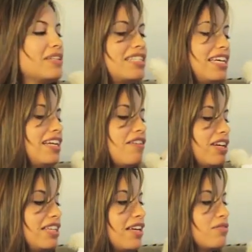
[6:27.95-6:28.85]
wants to eat
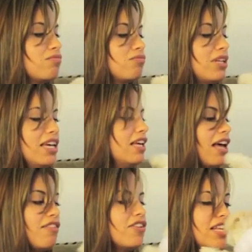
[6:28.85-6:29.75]
everything. Eat
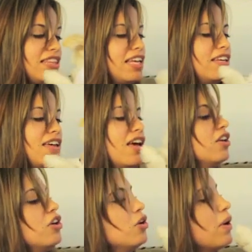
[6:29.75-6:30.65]
everything.
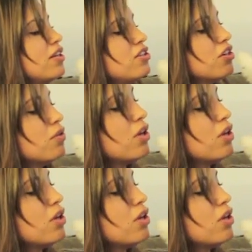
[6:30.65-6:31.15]
You want to